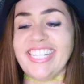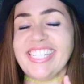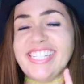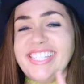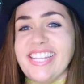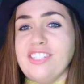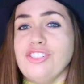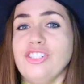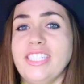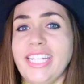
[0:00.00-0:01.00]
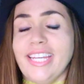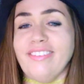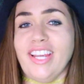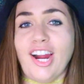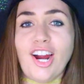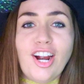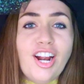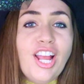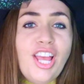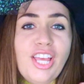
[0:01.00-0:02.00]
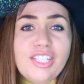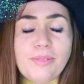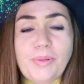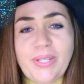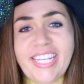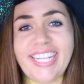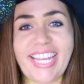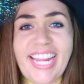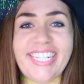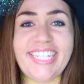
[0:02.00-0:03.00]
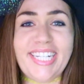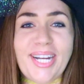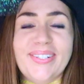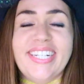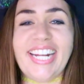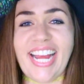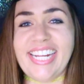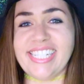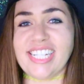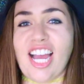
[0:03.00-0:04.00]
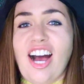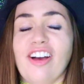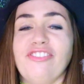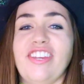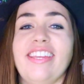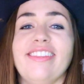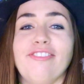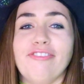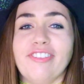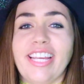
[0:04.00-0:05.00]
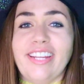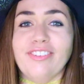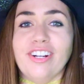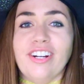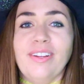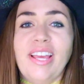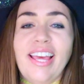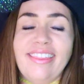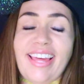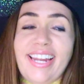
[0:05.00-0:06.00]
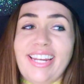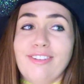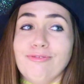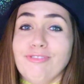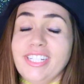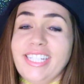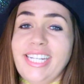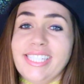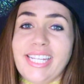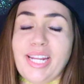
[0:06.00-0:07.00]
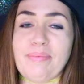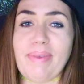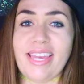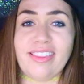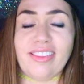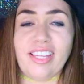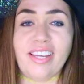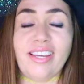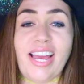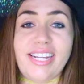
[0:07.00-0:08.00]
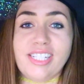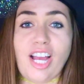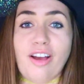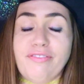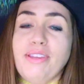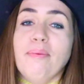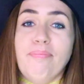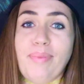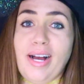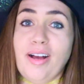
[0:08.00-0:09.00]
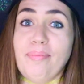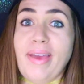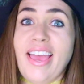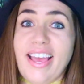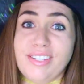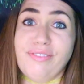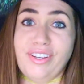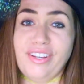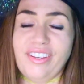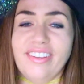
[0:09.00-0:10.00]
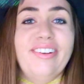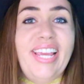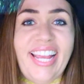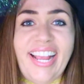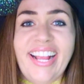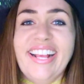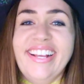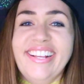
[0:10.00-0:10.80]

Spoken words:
it's essential to giving our spooky candy coated iced coffee the flavor that it really is gonna make the iced coffee bomb as fuck, okay?